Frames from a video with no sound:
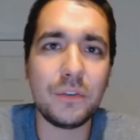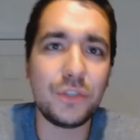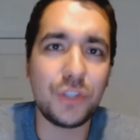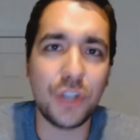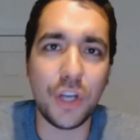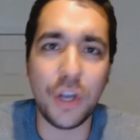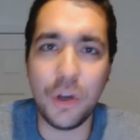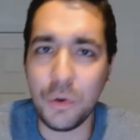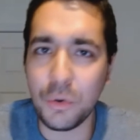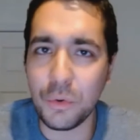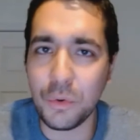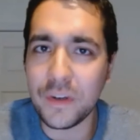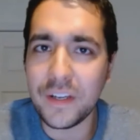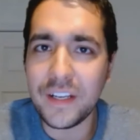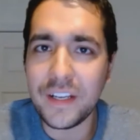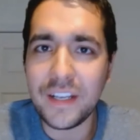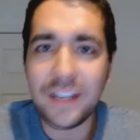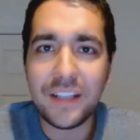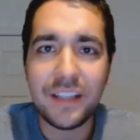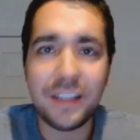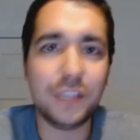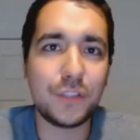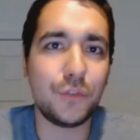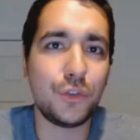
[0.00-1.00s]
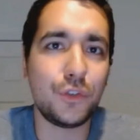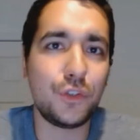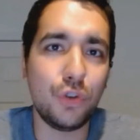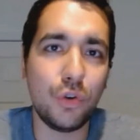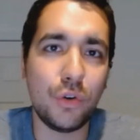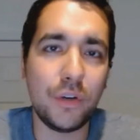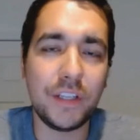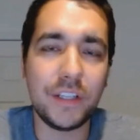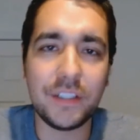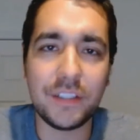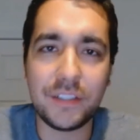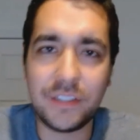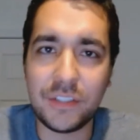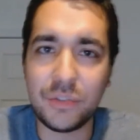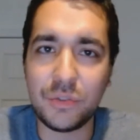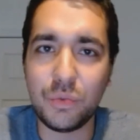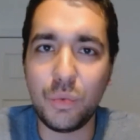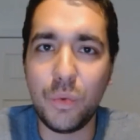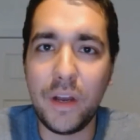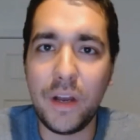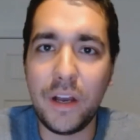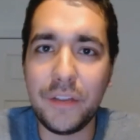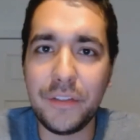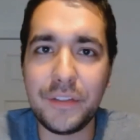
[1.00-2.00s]
Joe, thanks for joining us as
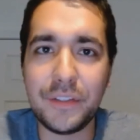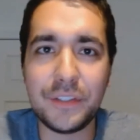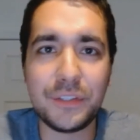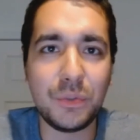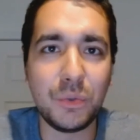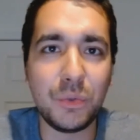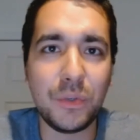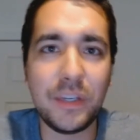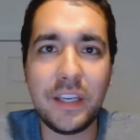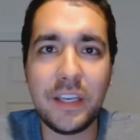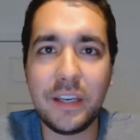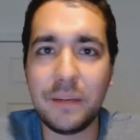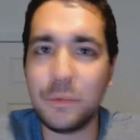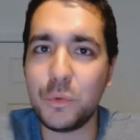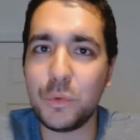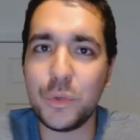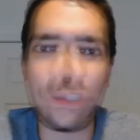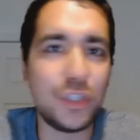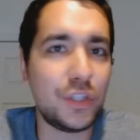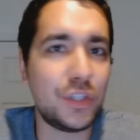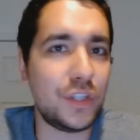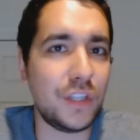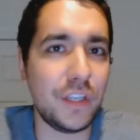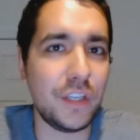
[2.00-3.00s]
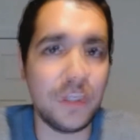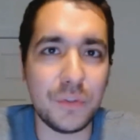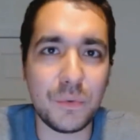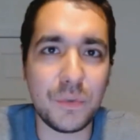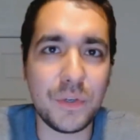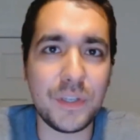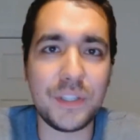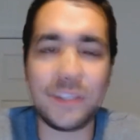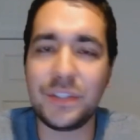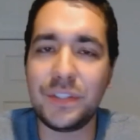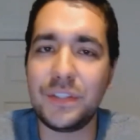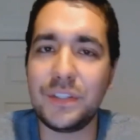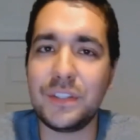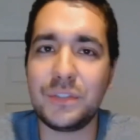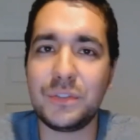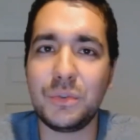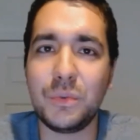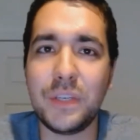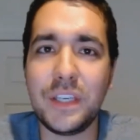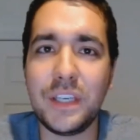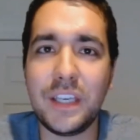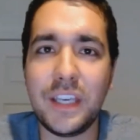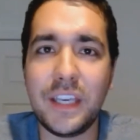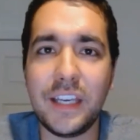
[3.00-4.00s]
well this week. I mean, what did you think of the racing this
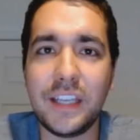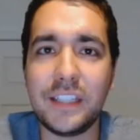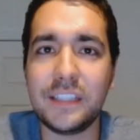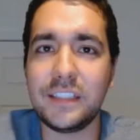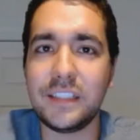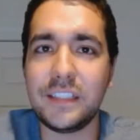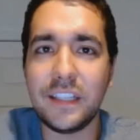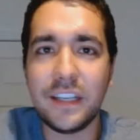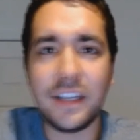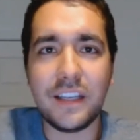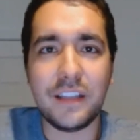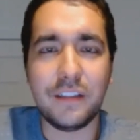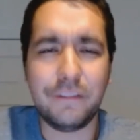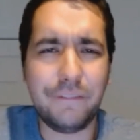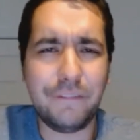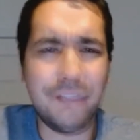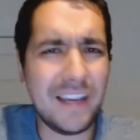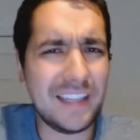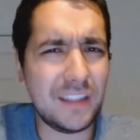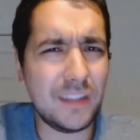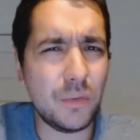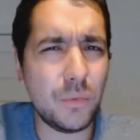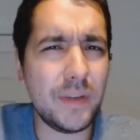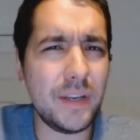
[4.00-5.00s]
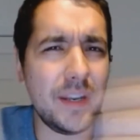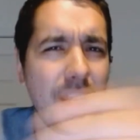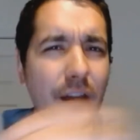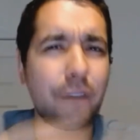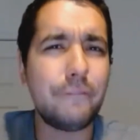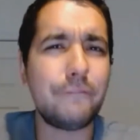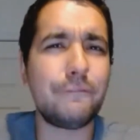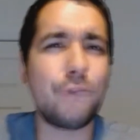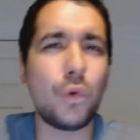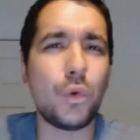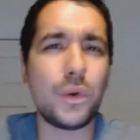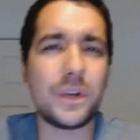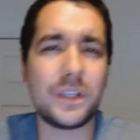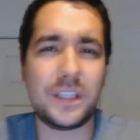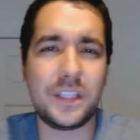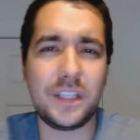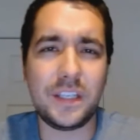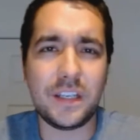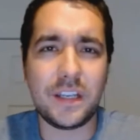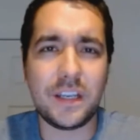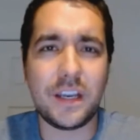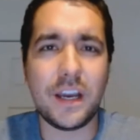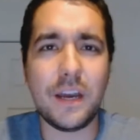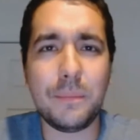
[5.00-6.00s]
weekend and the fact that we now have
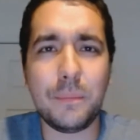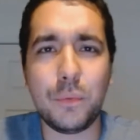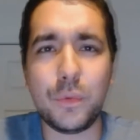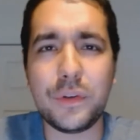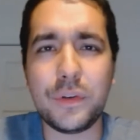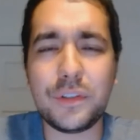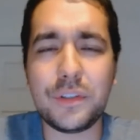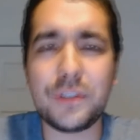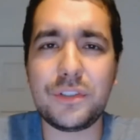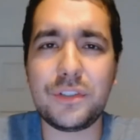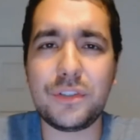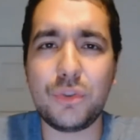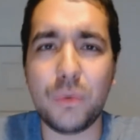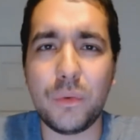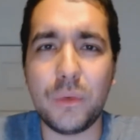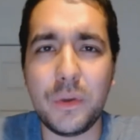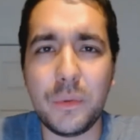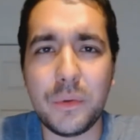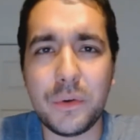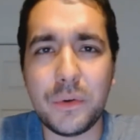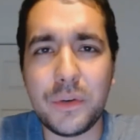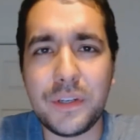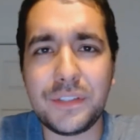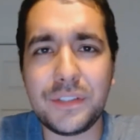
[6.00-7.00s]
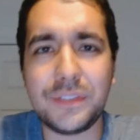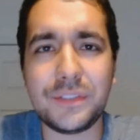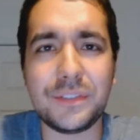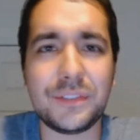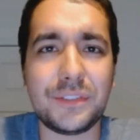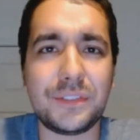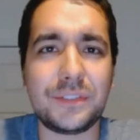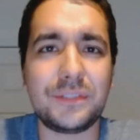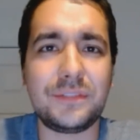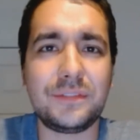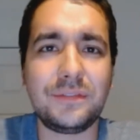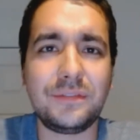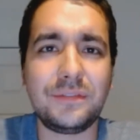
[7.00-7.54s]
14 Cup winners in 21 races?